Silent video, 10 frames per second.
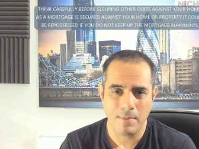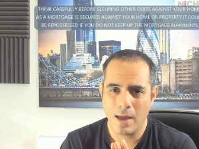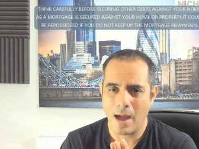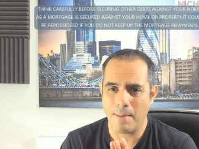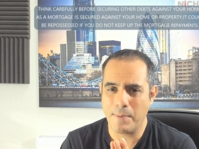
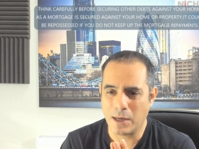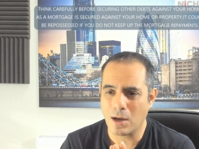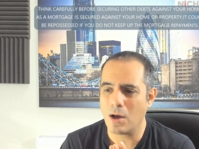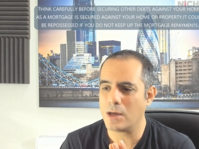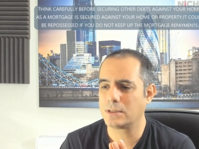
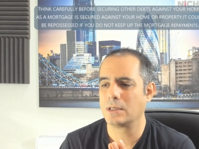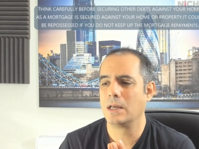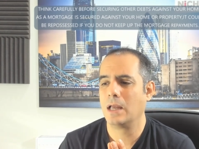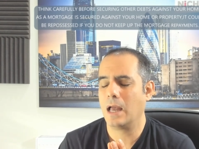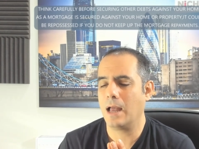because
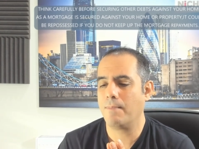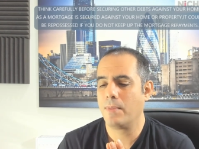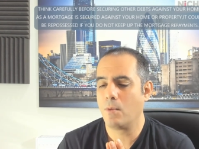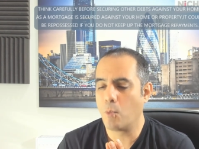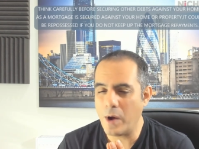
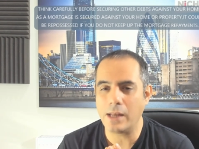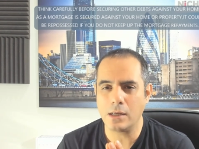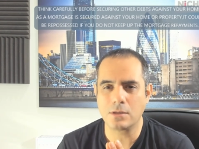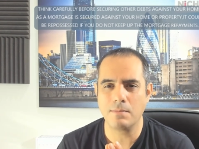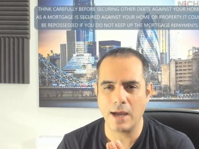we need
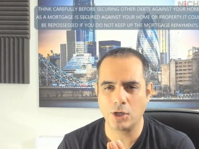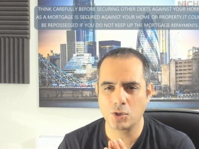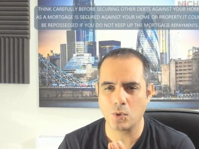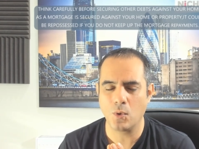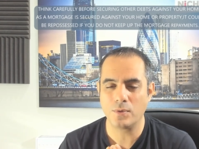to make
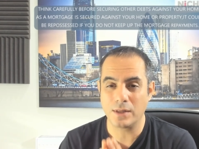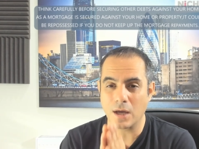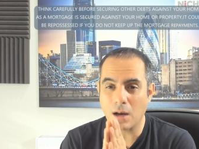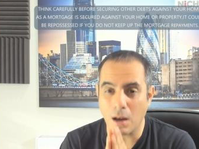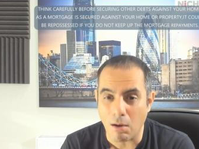sure that the
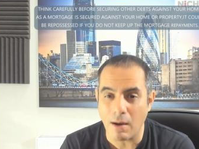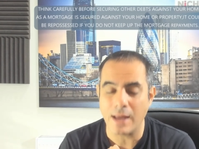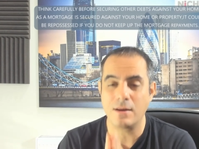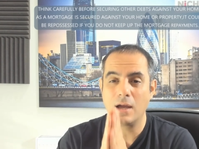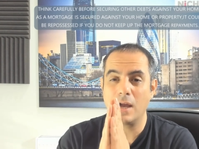
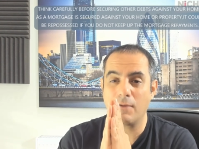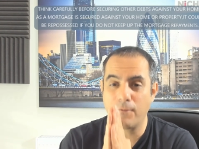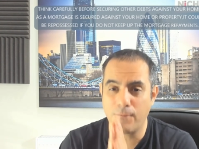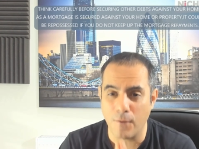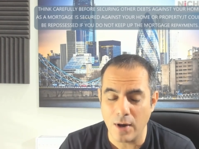client fully